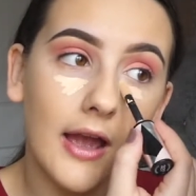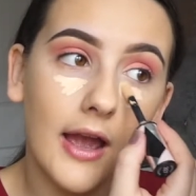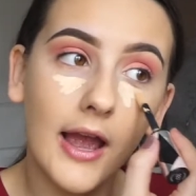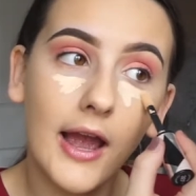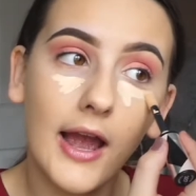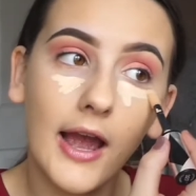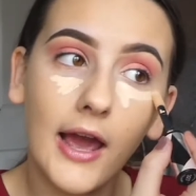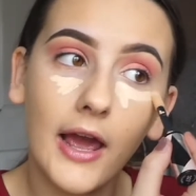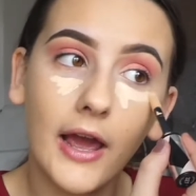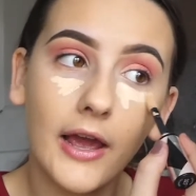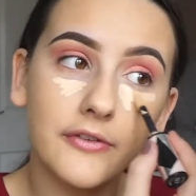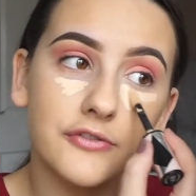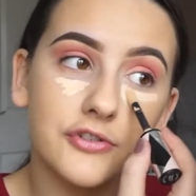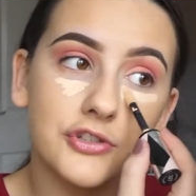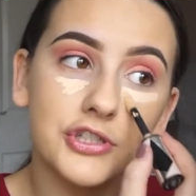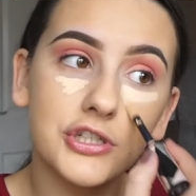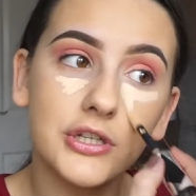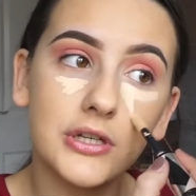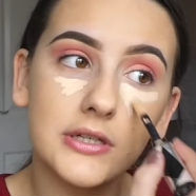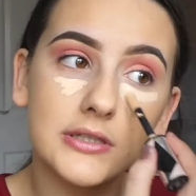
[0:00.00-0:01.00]
I've
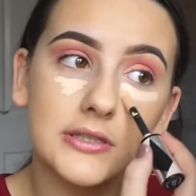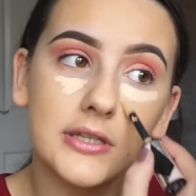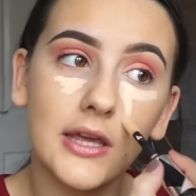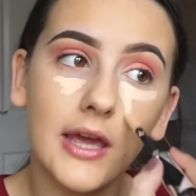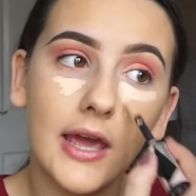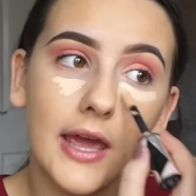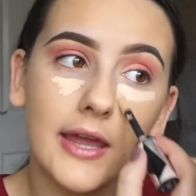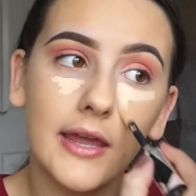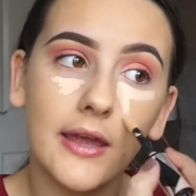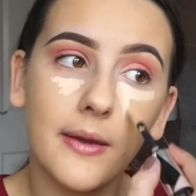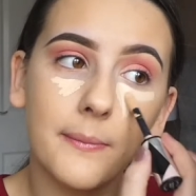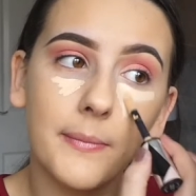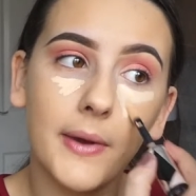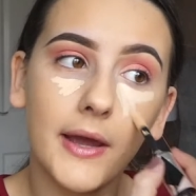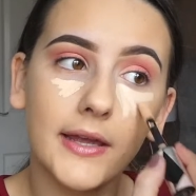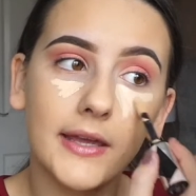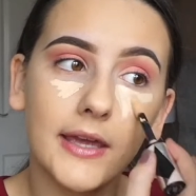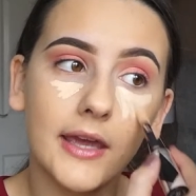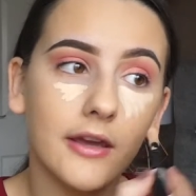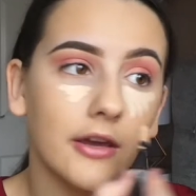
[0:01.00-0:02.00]
just used a
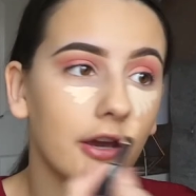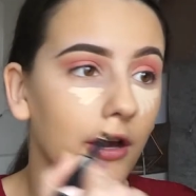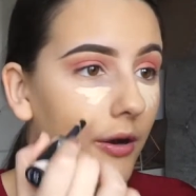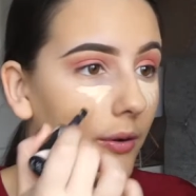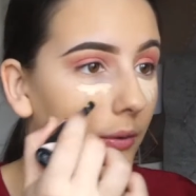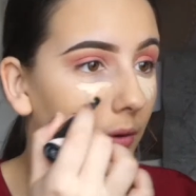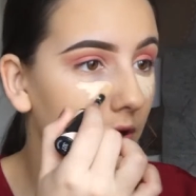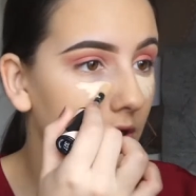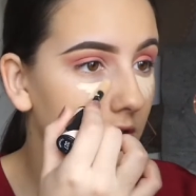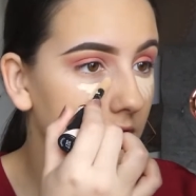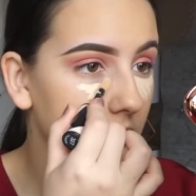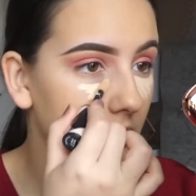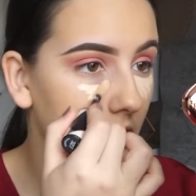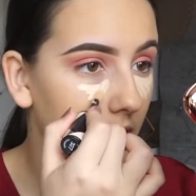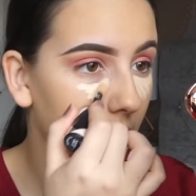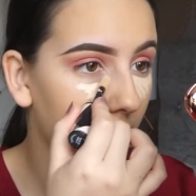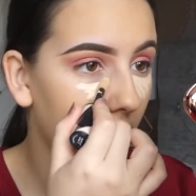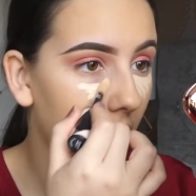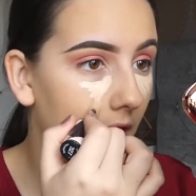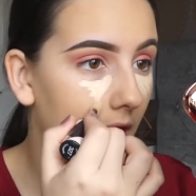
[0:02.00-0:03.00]
My Kit Co
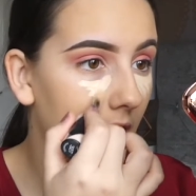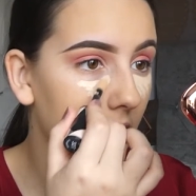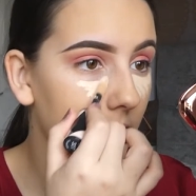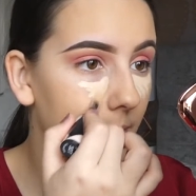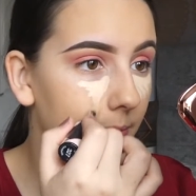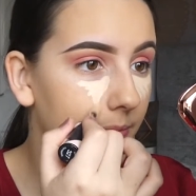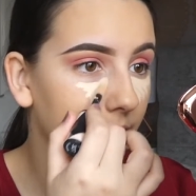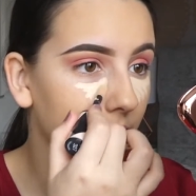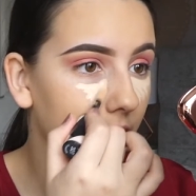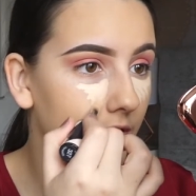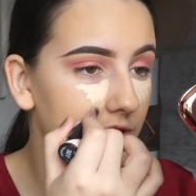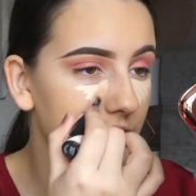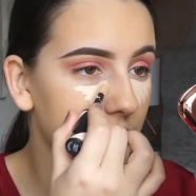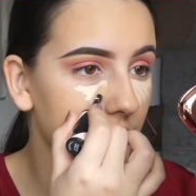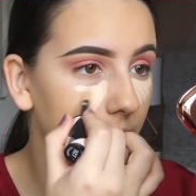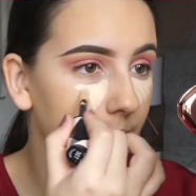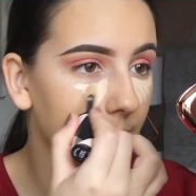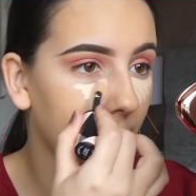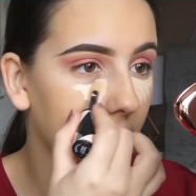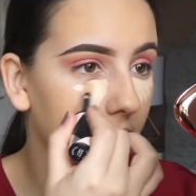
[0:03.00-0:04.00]
08 brush
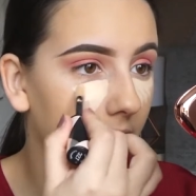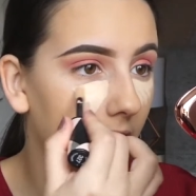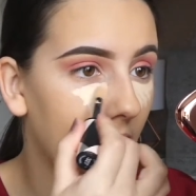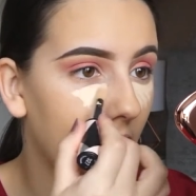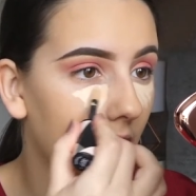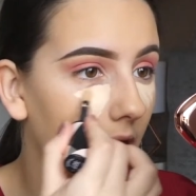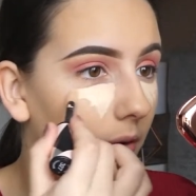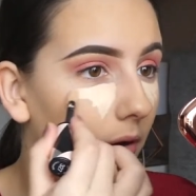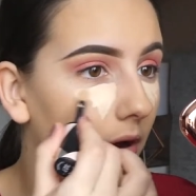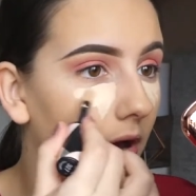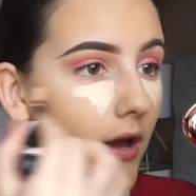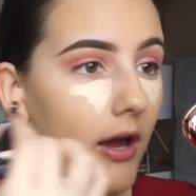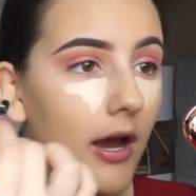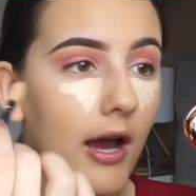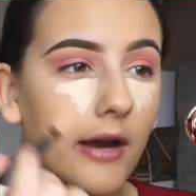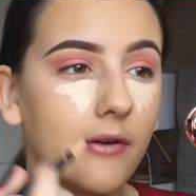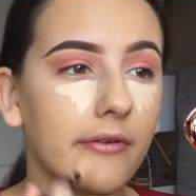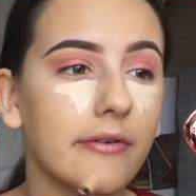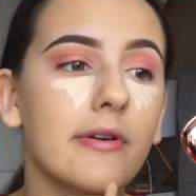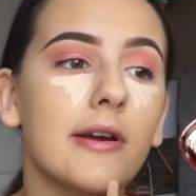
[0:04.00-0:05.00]
to blend that out.
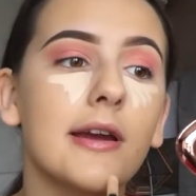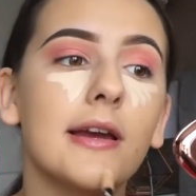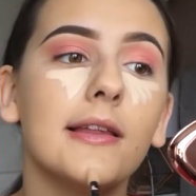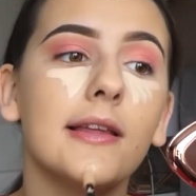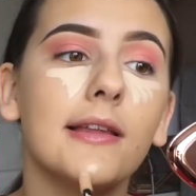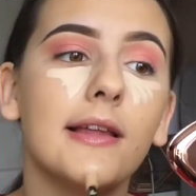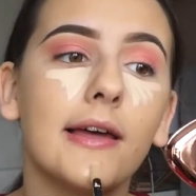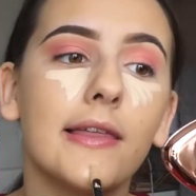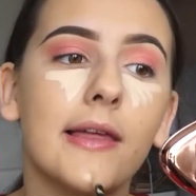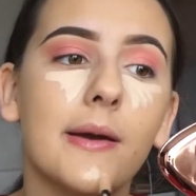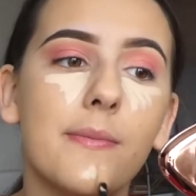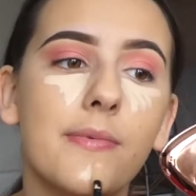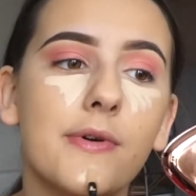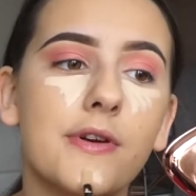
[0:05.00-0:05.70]
I really like that